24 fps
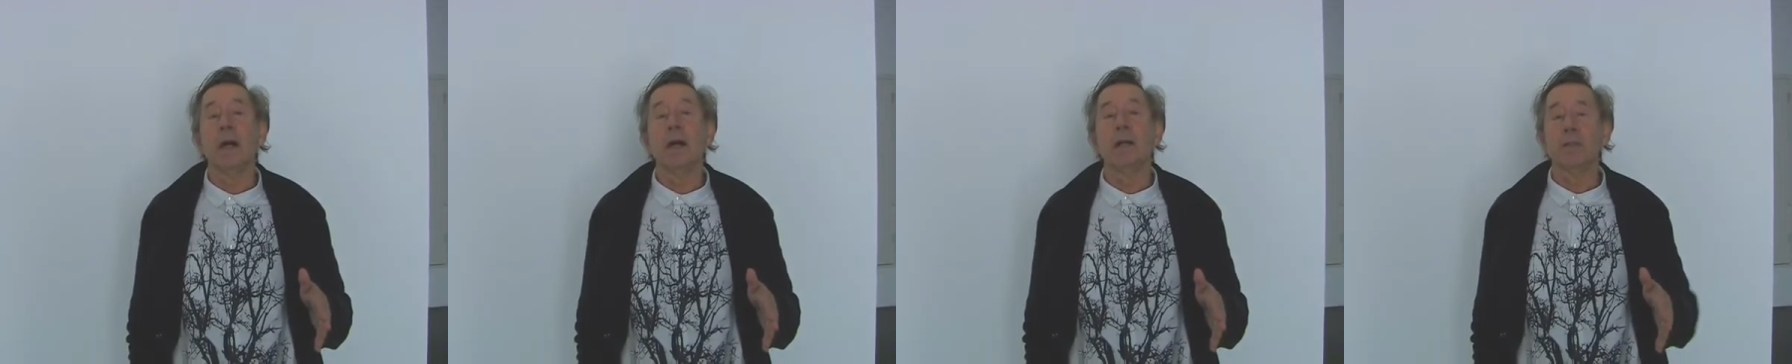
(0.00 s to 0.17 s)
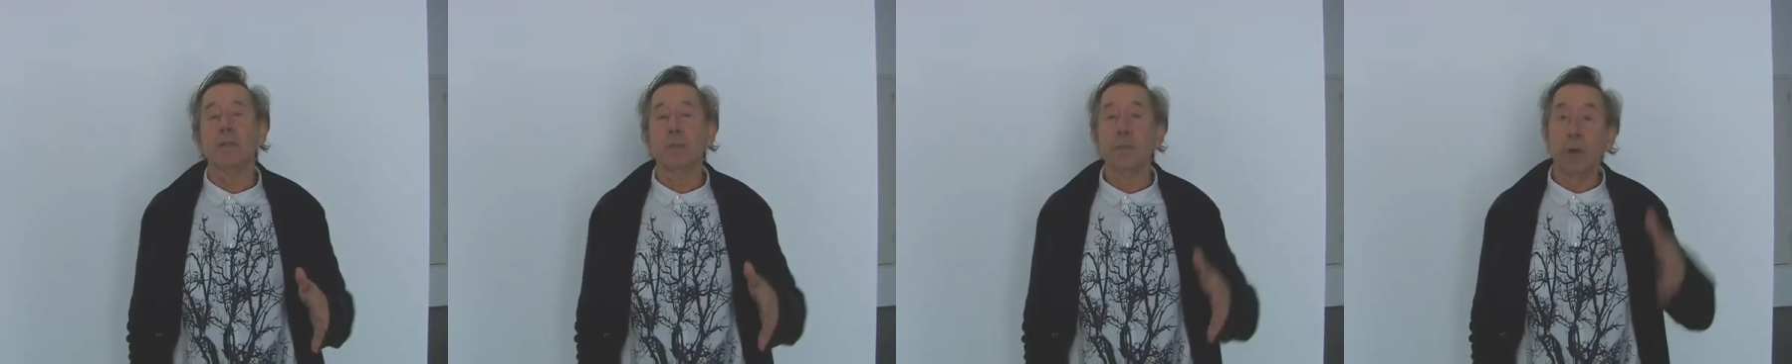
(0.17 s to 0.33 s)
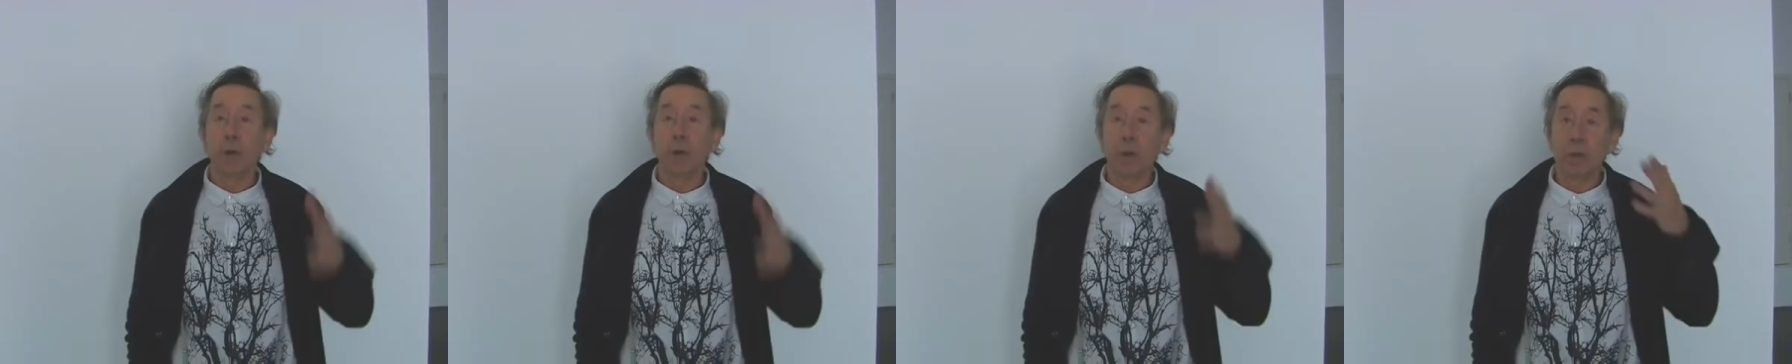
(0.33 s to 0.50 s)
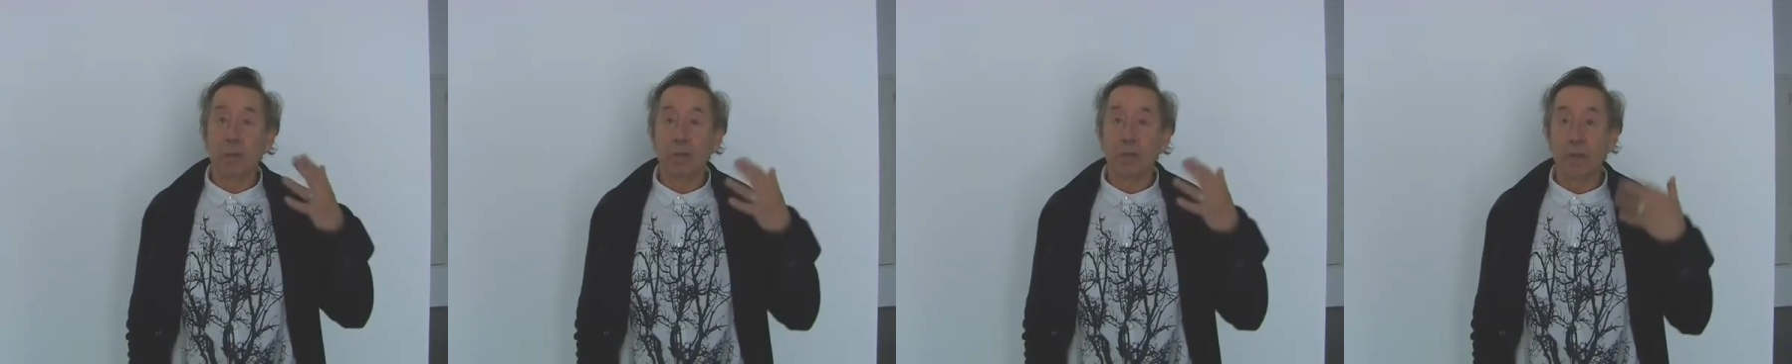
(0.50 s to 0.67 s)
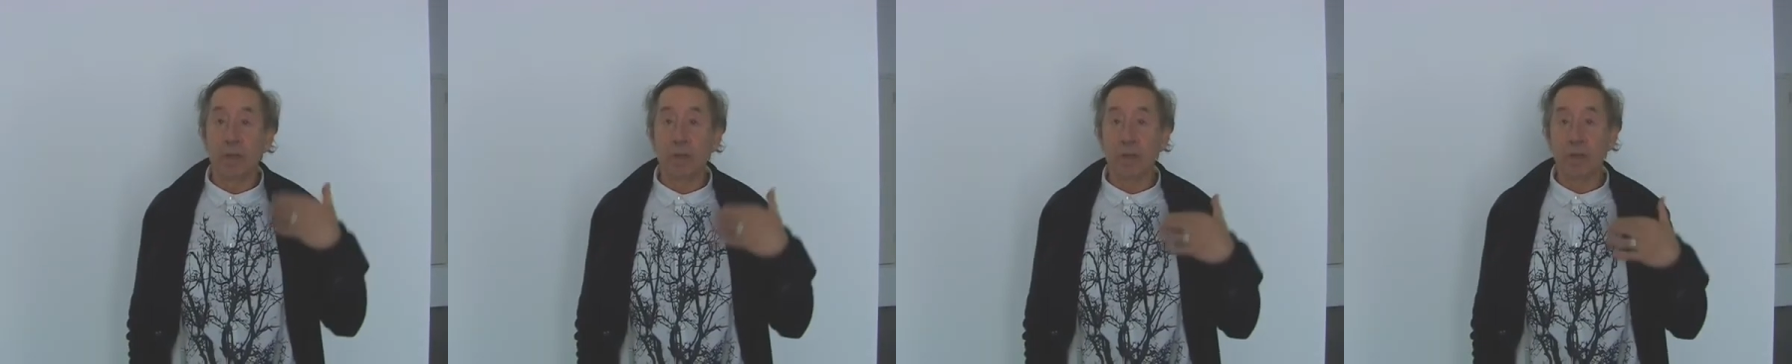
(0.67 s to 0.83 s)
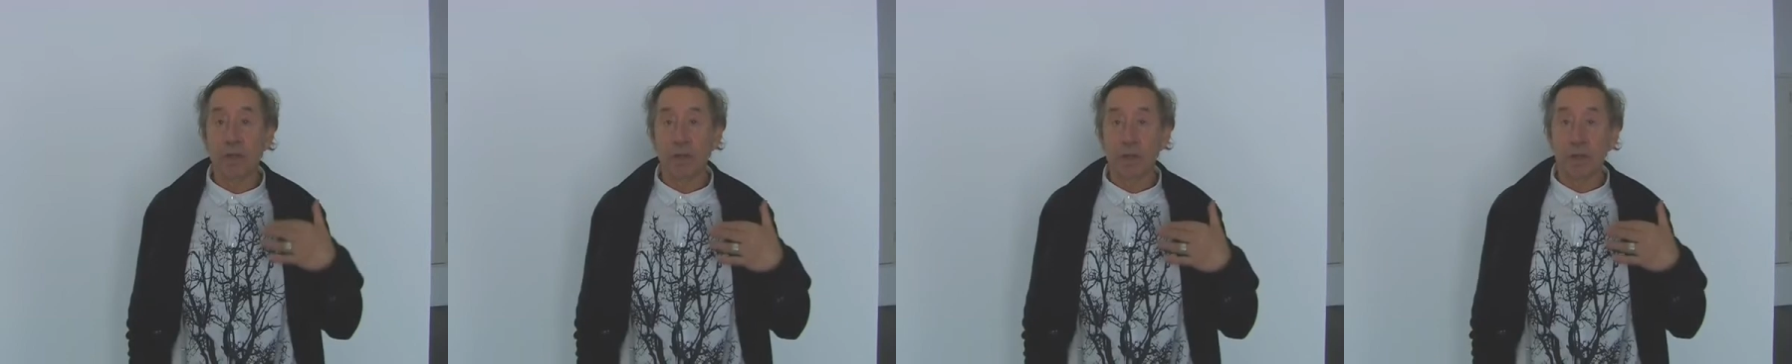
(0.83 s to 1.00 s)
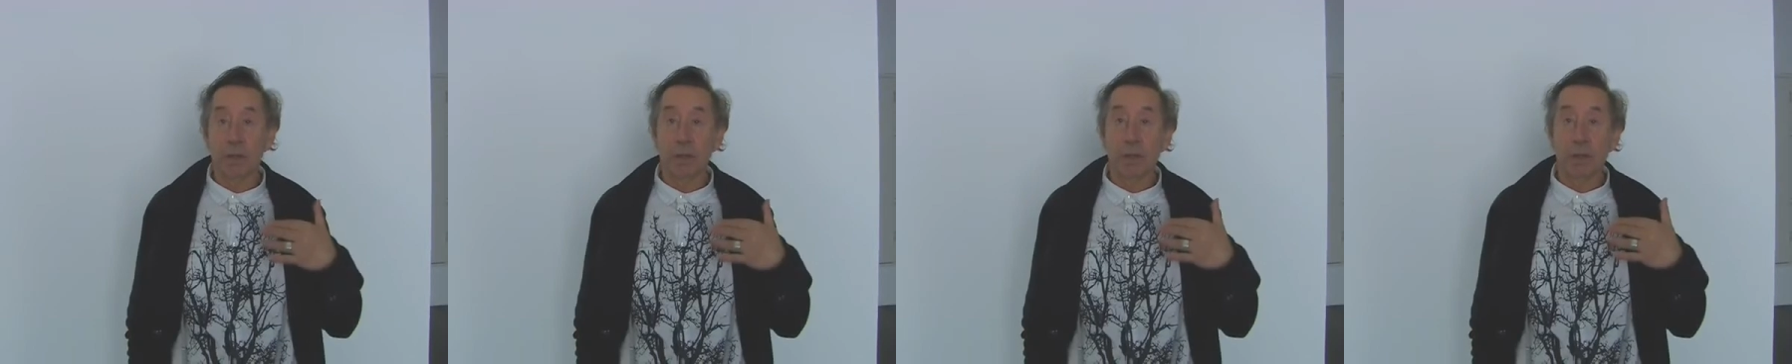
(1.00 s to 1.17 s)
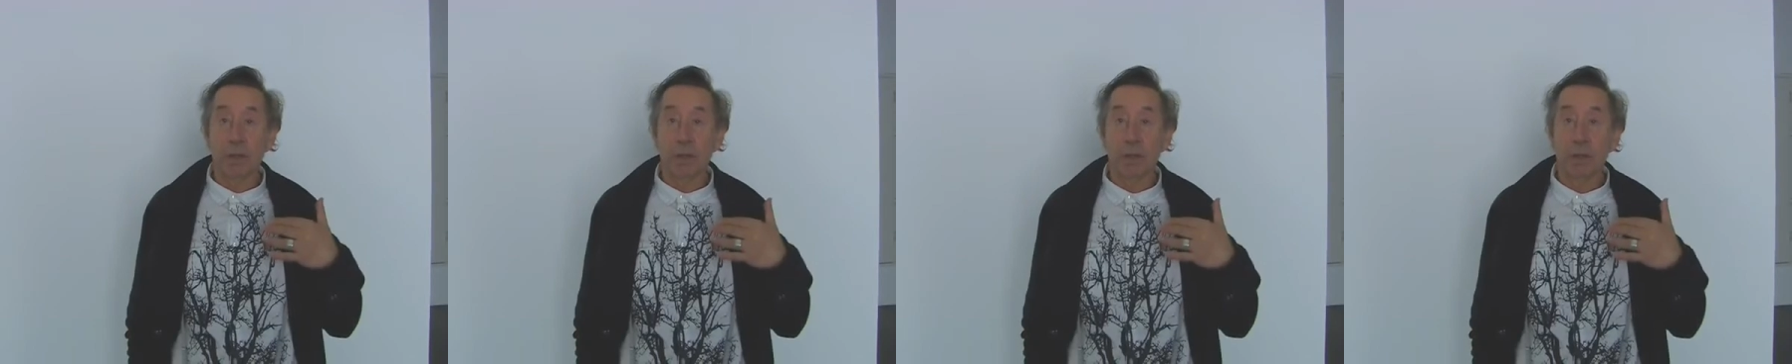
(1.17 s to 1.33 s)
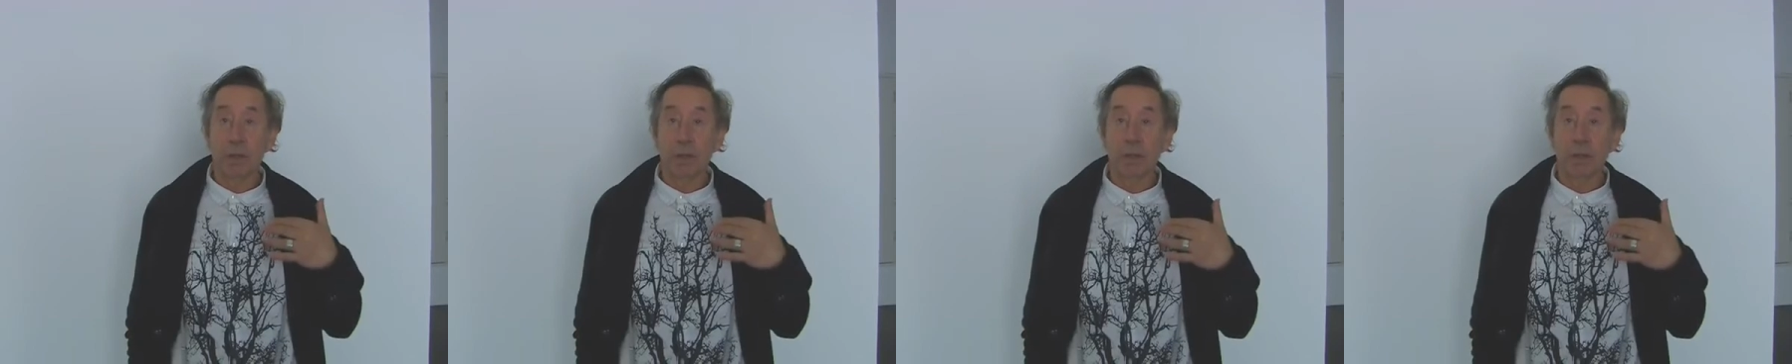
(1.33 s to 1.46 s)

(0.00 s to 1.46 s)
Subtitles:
smaller version